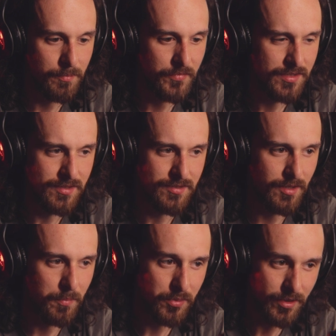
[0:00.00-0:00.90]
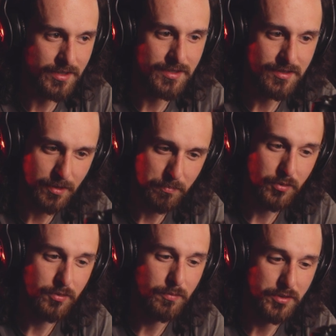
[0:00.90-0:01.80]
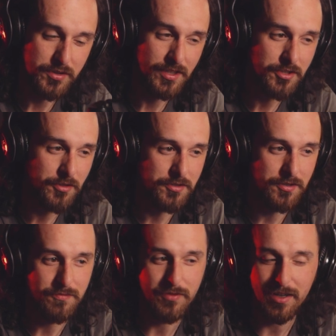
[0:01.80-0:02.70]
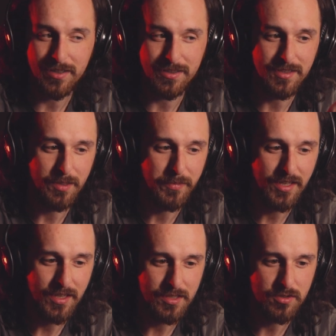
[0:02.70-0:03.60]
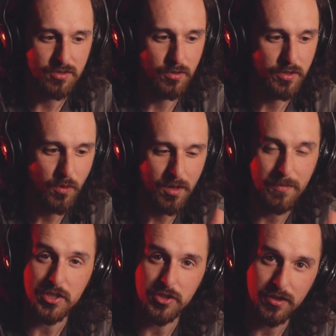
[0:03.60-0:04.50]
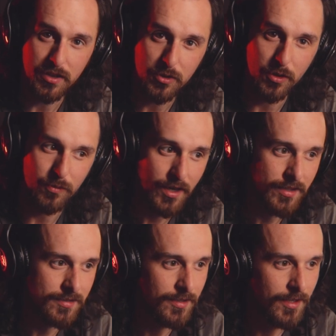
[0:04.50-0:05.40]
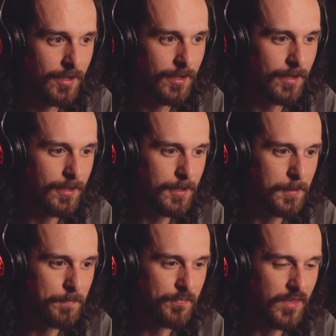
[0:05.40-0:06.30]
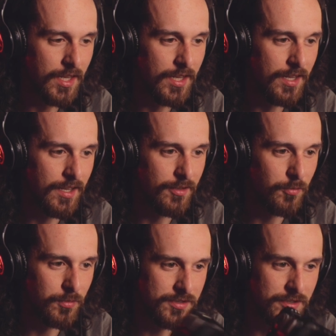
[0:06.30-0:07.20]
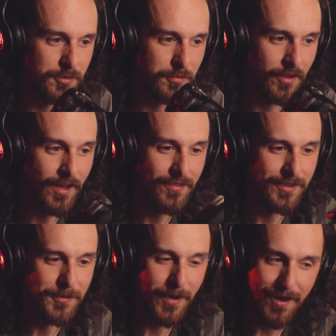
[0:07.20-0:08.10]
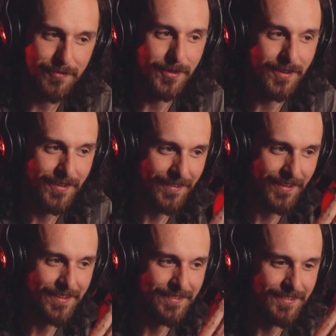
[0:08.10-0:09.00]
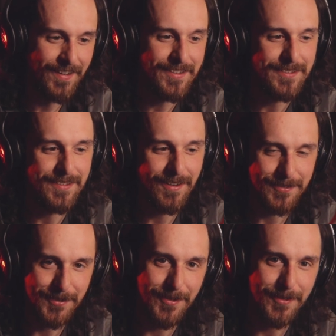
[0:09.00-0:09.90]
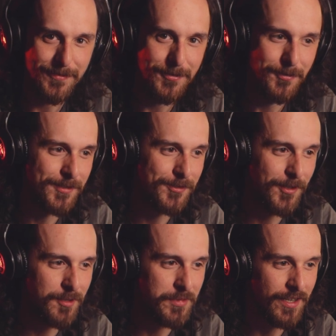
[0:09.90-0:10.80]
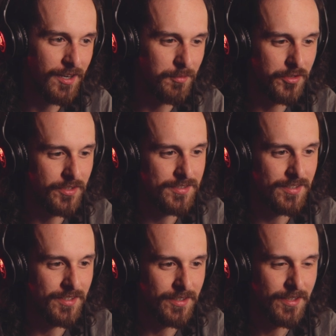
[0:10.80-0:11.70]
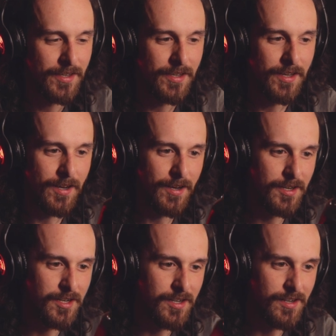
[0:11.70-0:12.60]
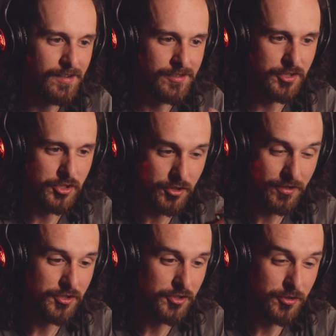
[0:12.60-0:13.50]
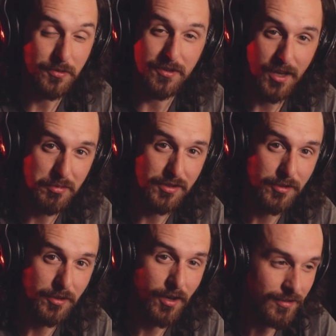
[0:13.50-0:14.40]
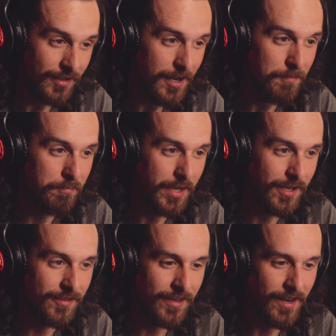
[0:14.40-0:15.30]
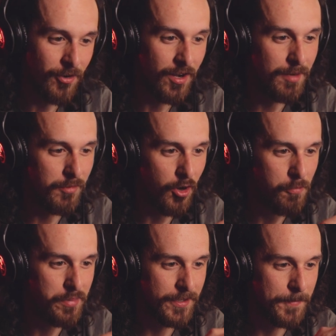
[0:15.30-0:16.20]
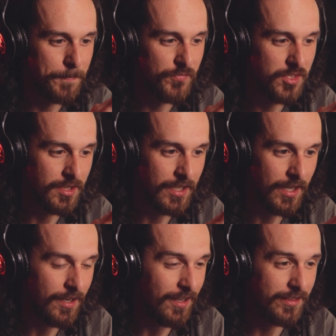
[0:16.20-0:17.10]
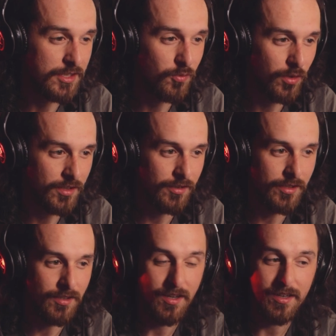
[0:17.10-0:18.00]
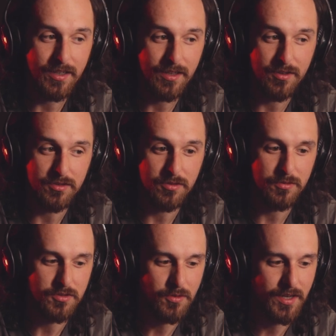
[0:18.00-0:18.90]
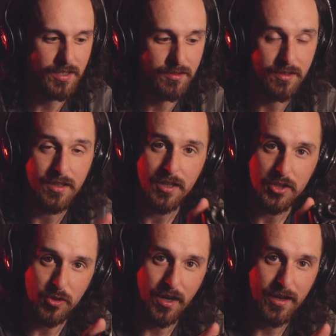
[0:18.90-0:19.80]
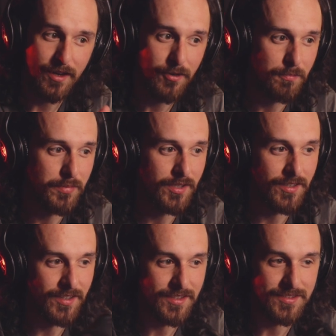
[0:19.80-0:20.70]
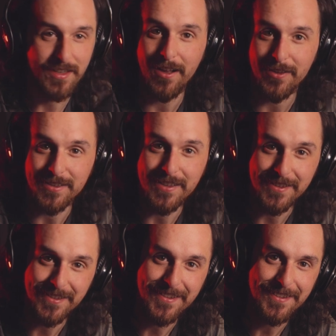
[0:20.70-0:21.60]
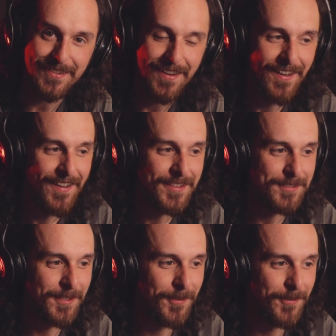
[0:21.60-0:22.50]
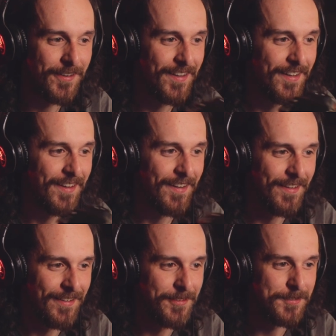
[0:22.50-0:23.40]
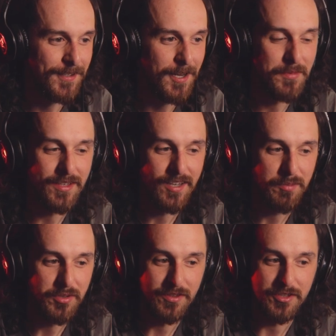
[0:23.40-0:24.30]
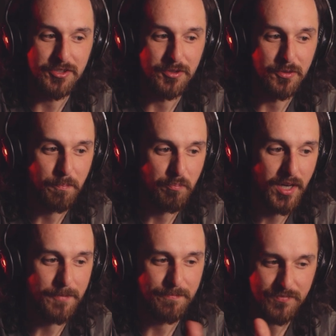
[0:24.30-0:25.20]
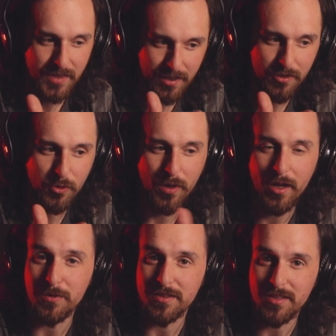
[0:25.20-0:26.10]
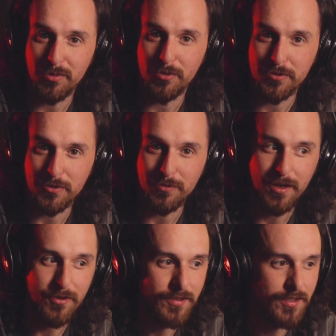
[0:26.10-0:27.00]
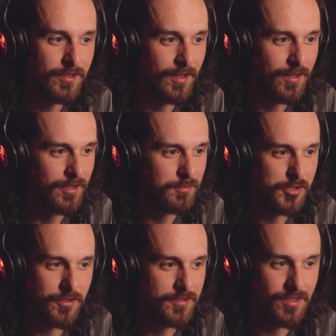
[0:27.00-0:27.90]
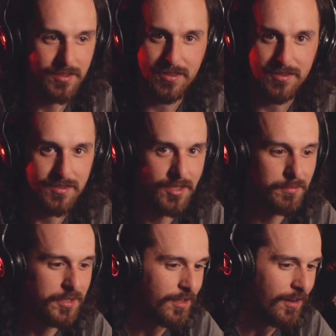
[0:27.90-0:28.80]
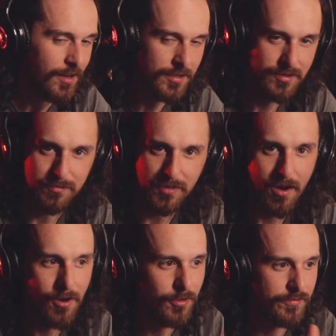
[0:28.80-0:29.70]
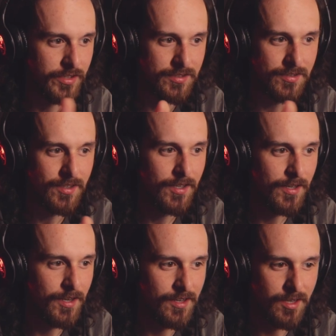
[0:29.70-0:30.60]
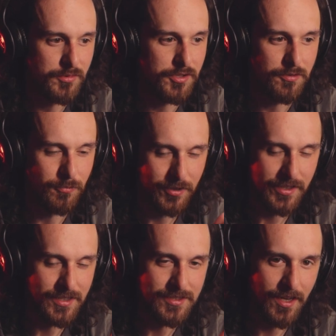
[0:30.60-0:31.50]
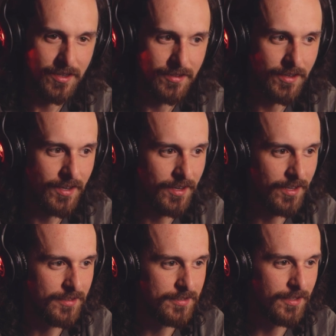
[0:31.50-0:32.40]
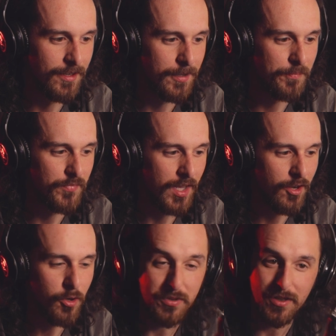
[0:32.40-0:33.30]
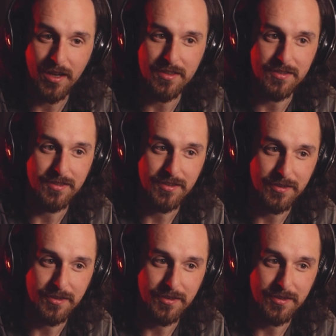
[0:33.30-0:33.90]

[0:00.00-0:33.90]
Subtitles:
This is a pretty simple procedure. It's just very intimidating, so you want to make sure you do it right. And once you do that, then you have a nice alternative to an astronomy camera. This thing should shoot nebula a lot better now. I'm hoping to get at least one clear night here soon so I can try it out, but it is galaxy season, so there's not many nebula to shoot. But either way, when summer rolls around, I'm sure Cygnus is going to be awesome, all of it. I'm just really excited, and I hope you guys